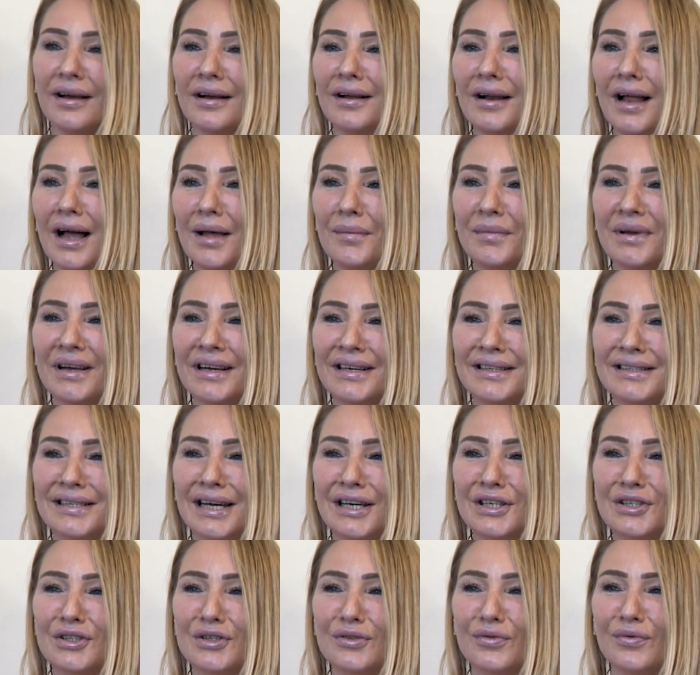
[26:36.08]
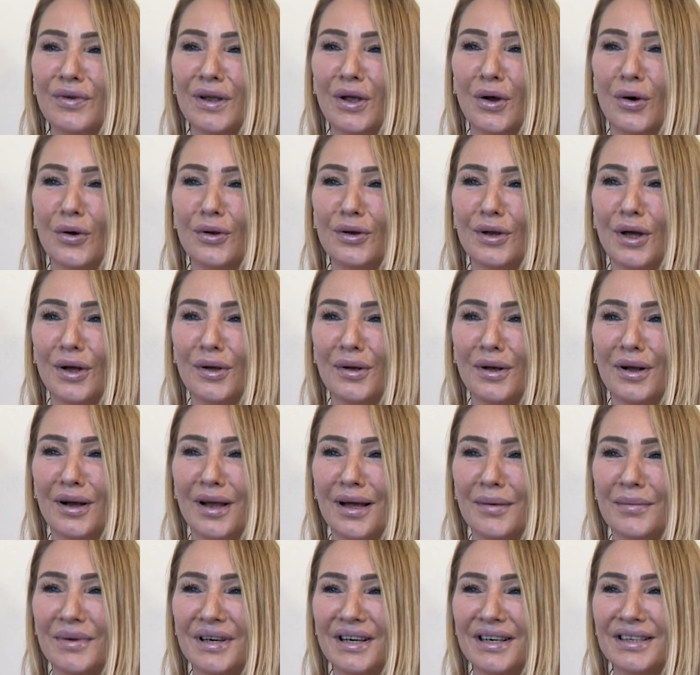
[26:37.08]
climate catastrophe or no
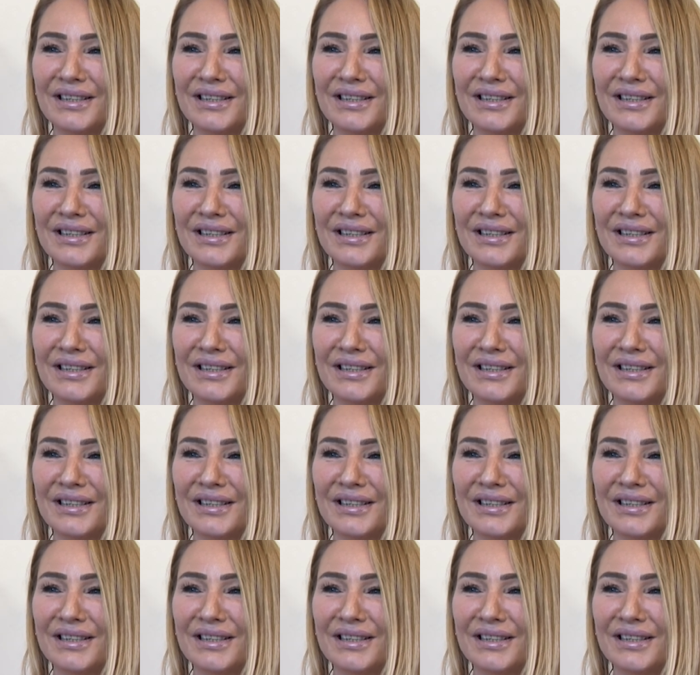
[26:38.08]
climate